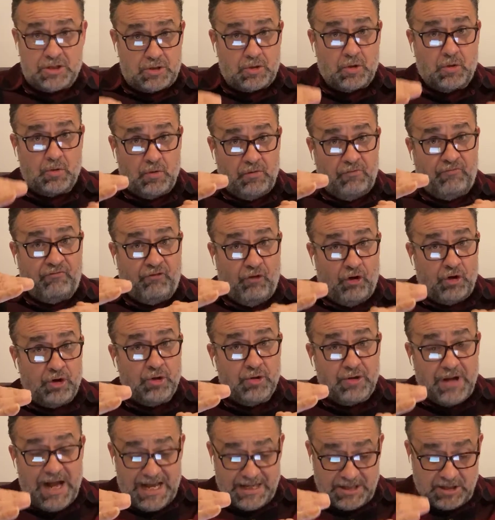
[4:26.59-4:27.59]
So for
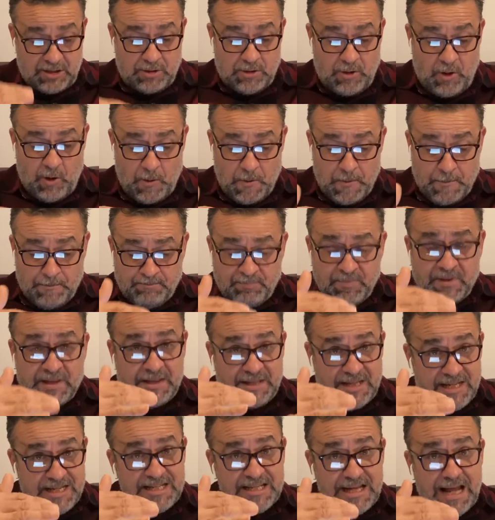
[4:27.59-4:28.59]
you guys to know,
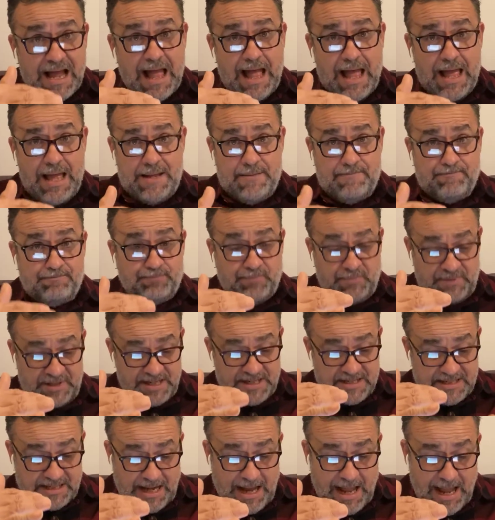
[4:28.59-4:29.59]
this guy,
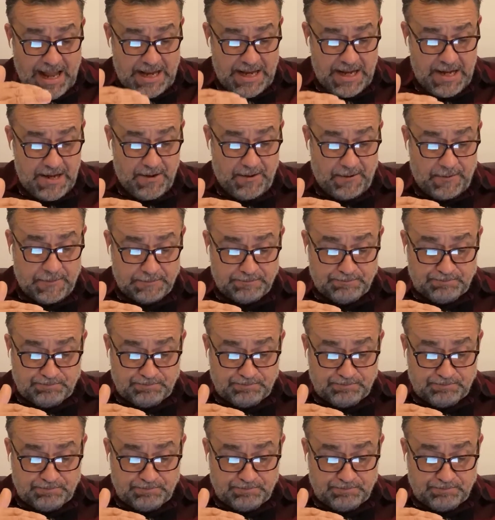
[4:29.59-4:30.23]
this guy here,